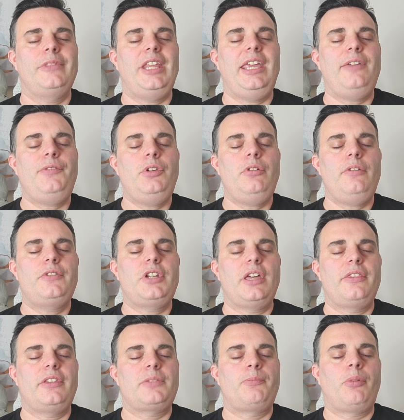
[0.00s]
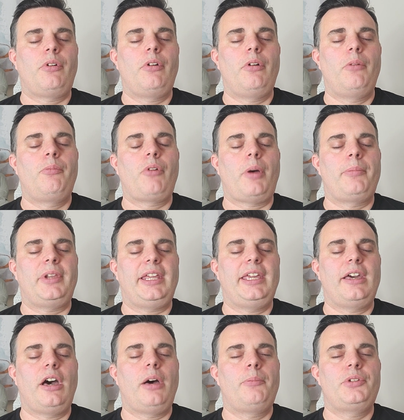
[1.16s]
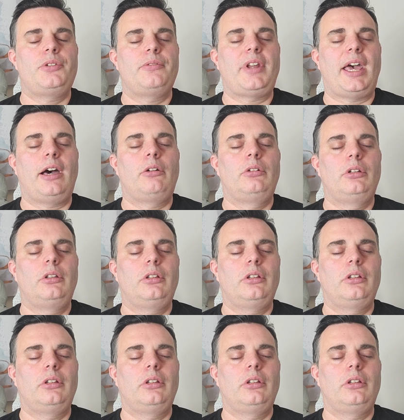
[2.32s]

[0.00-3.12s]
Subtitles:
If you have done this properly up to now,